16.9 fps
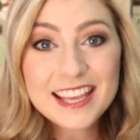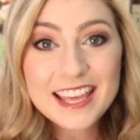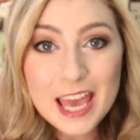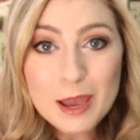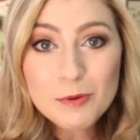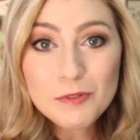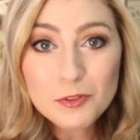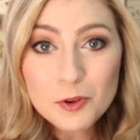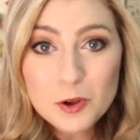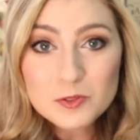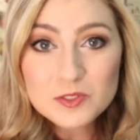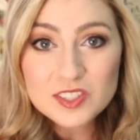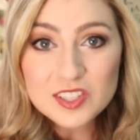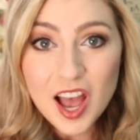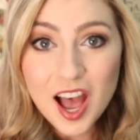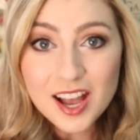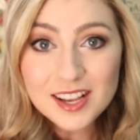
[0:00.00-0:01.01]
Game of
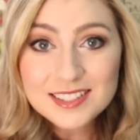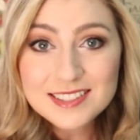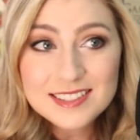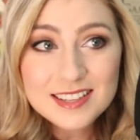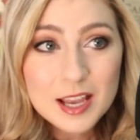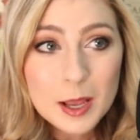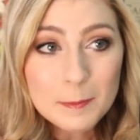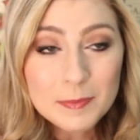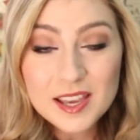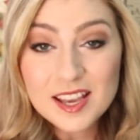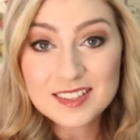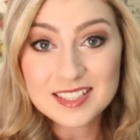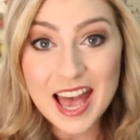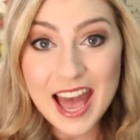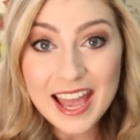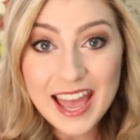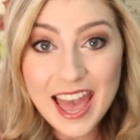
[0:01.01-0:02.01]
Thrones socks?
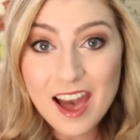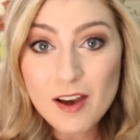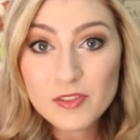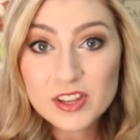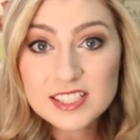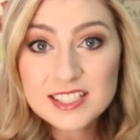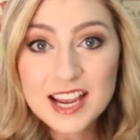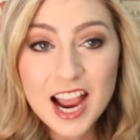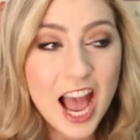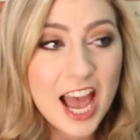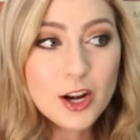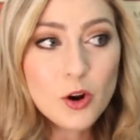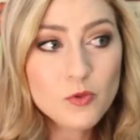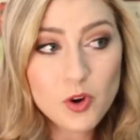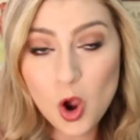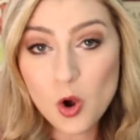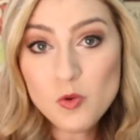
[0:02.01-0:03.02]
Because I haven't. I
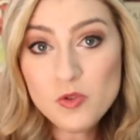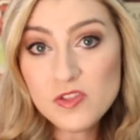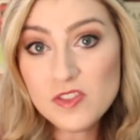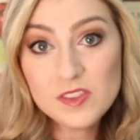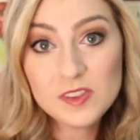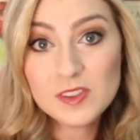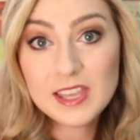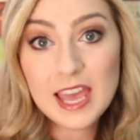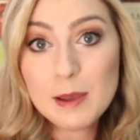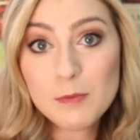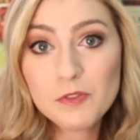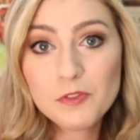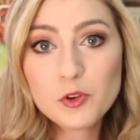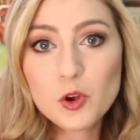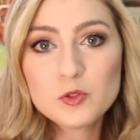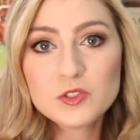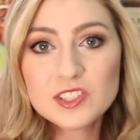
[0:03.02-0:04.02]
don't own Game
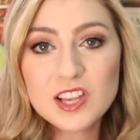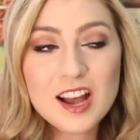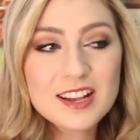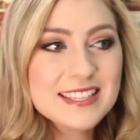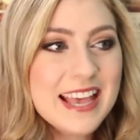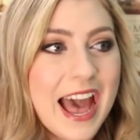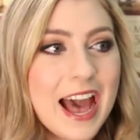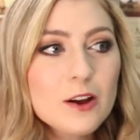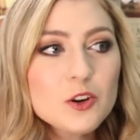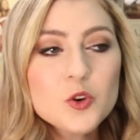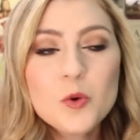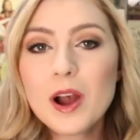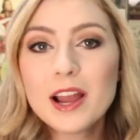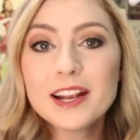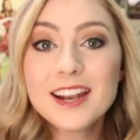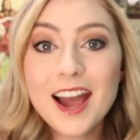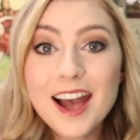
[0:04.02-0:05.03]
of Thrones socks. How do
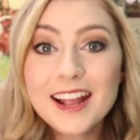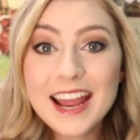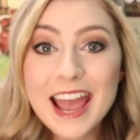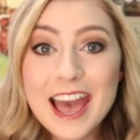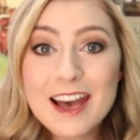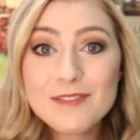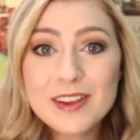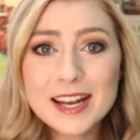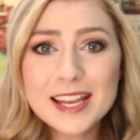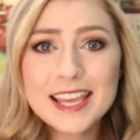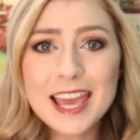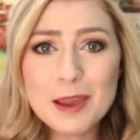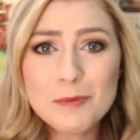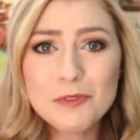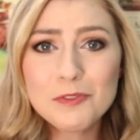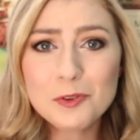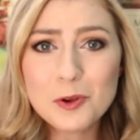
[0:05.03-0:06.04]
I not have any
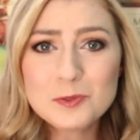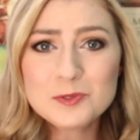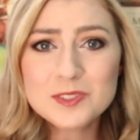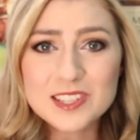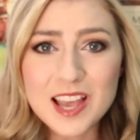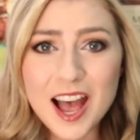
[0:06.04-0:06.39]
Game of Thrones